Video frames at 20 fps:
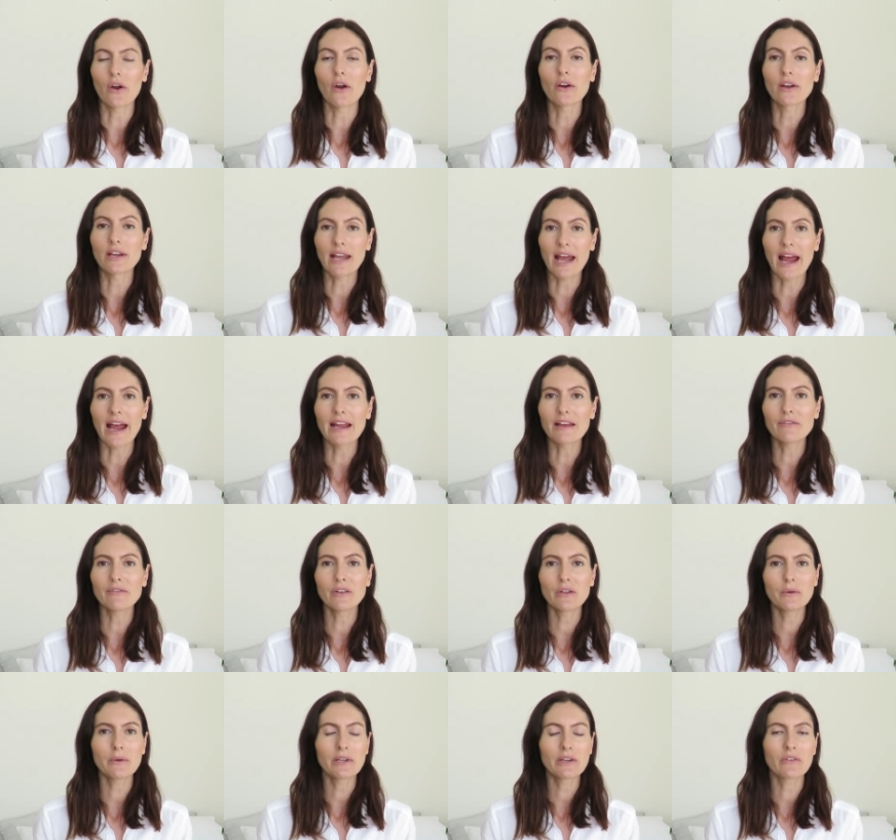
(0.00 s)
okay for
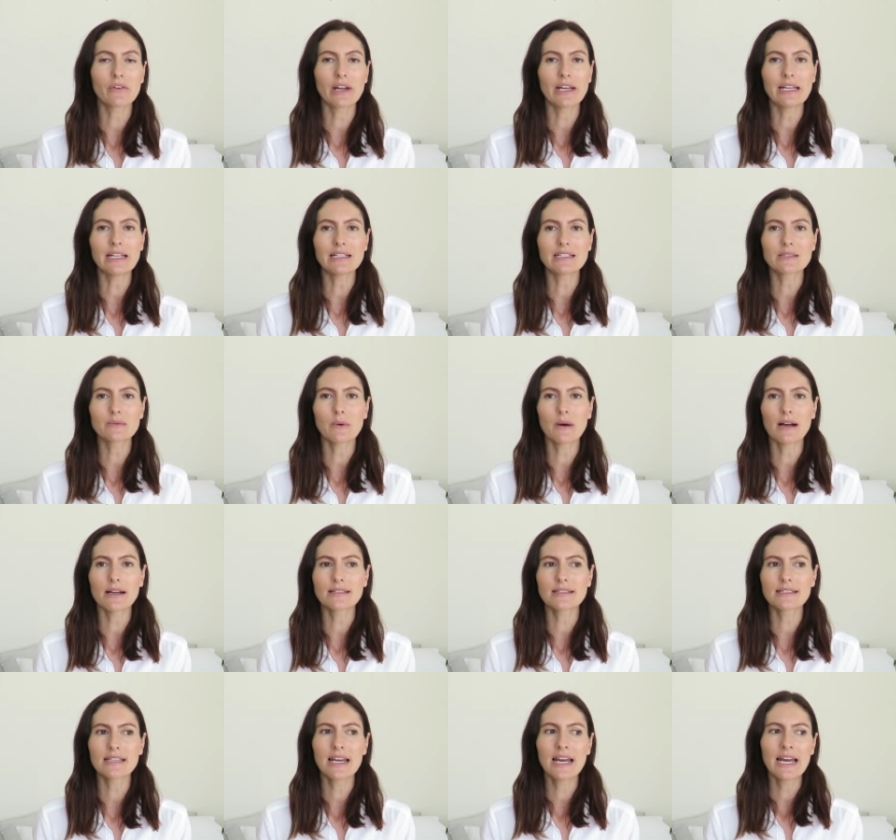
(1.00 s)
you ingredients
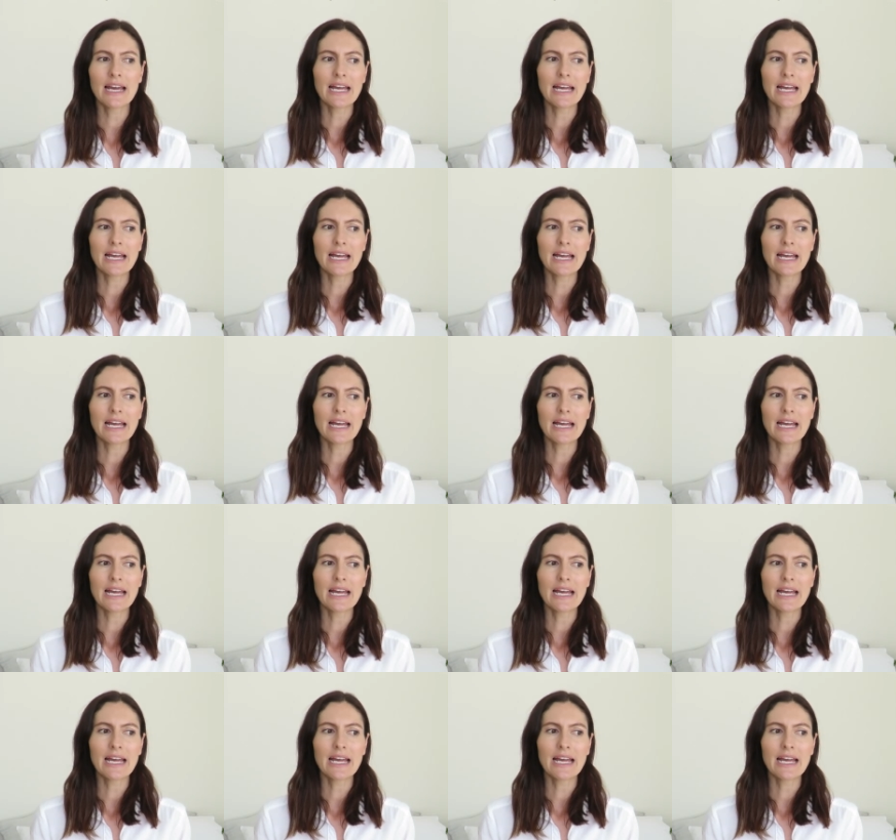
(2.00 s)
wise,